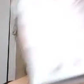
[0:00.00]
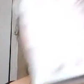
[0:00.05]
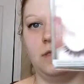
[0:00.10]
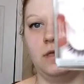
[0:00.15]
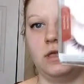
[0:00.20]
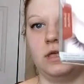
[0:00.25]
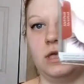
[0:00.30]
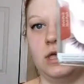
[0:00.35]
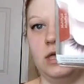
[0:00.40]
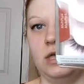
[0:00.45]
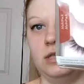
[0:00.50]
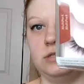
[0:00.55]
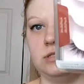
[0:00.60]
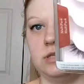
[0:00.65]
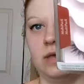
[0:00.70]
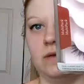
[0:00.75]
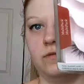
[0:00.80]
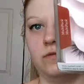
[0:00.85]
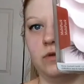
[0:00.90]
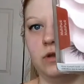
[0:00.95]
the Kiss
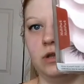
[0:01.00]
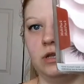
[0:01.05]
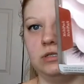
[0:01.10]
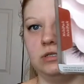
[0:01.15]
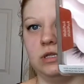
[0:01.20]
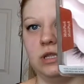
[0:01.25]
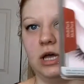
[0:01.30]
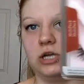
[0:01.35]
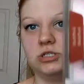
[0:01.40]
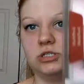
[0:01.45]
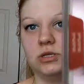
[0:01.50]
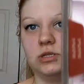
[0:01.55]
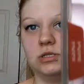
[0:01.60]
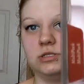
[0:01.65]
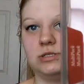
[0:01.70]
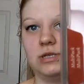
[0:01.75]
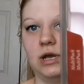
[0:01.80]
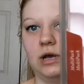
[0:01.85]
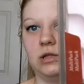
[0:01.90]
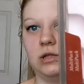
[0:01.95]
Every Easy lashes in the
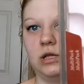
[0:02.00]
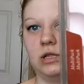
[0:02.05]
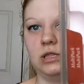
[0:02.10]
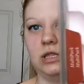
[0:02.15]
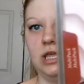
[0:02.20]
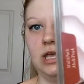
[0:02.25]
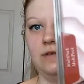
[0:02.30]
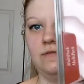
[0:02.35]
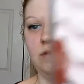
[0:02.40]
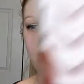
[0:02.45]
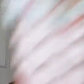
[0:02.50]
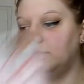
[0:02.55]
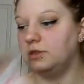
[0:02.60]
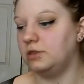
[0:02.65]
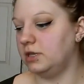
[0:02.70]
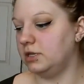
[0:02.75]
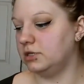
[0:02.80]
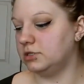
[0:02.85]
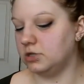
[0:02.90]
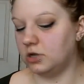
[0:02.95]
style
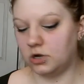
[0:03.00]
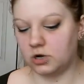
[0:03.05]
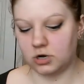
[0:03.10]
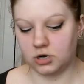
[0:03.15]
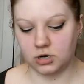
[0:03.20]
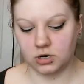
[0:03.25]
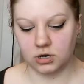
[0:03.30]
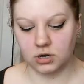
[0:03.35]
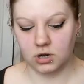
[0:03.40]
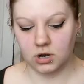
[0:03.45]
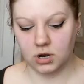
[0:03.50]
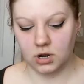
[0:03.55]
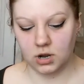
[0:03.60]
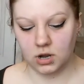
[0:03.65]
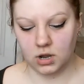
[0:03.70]
11. These are,